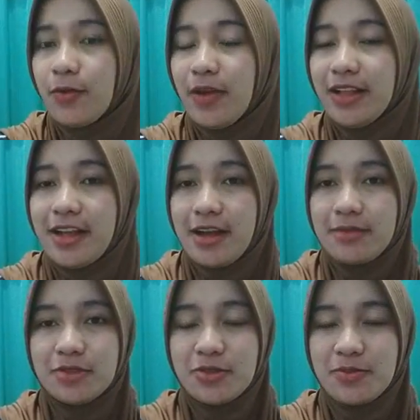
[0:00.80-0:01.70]

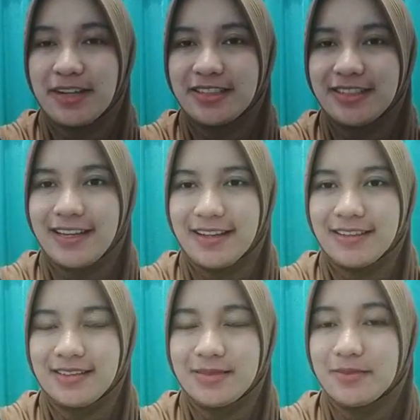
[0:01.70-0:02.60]
Welcome to my
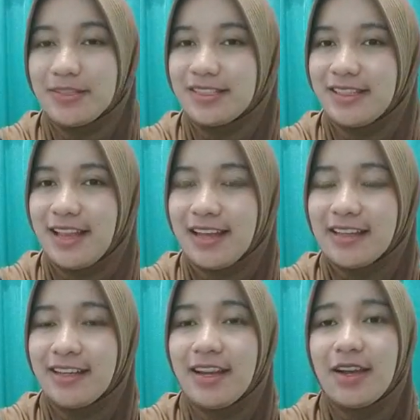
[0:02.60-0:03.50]
channel. Please
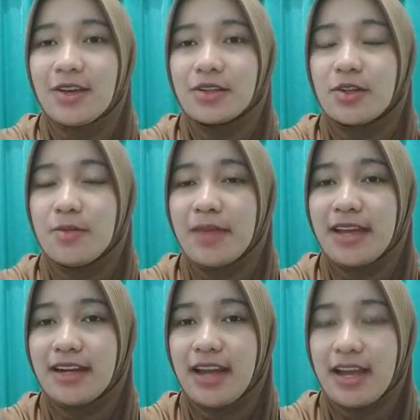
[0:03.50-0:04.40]
like,
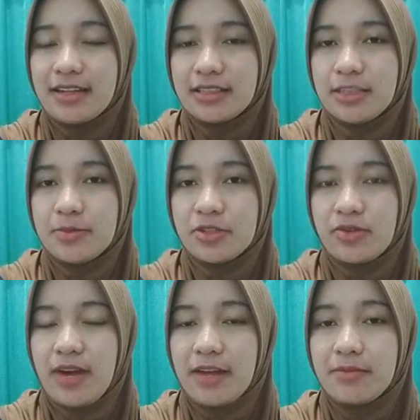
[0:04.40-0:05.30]
comment, and
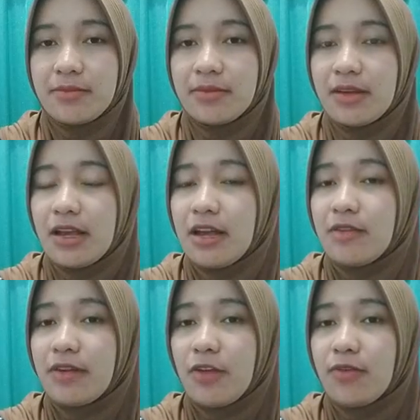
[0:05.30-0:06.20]
subscribe.
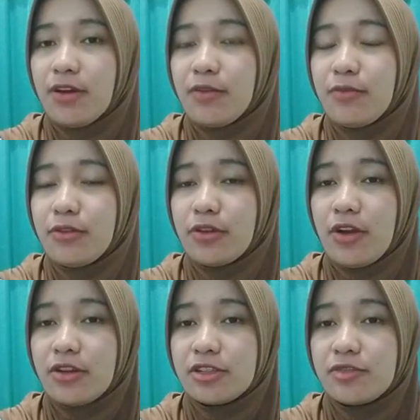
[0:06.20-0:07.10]
Recovering full
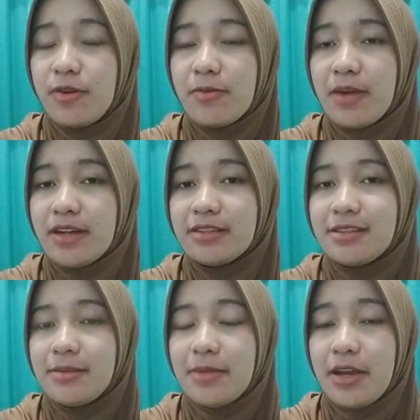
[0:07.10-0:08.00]
cost for
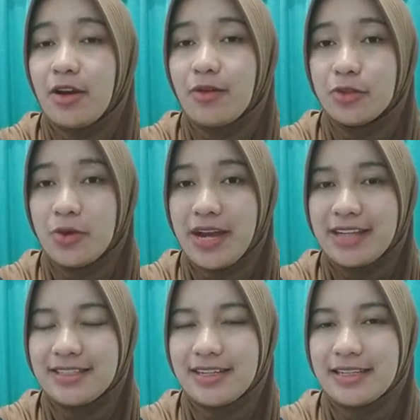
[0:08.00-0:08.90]
maritime and offshore
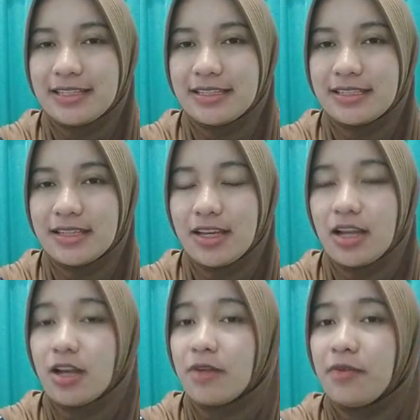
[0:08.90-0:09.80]
accidents.
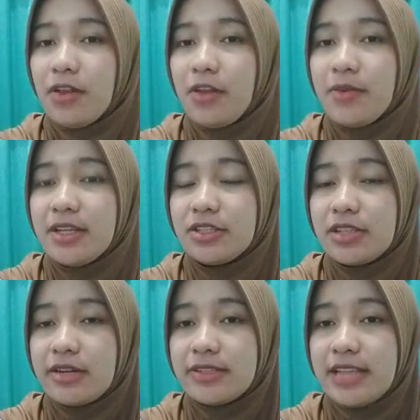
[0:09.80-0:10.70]
Following
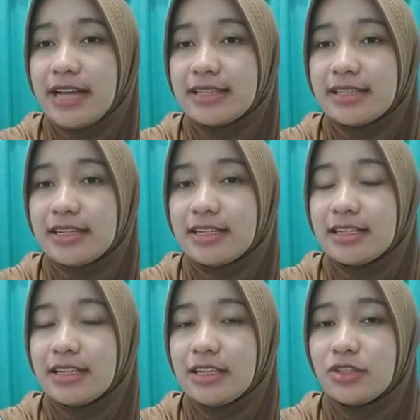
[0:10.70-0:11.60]
serious
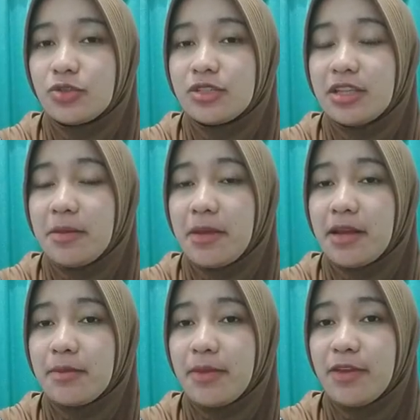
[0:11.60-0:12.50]
accident, injured
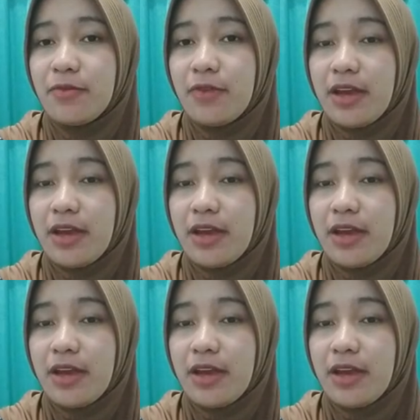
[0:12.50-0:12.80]
seamen may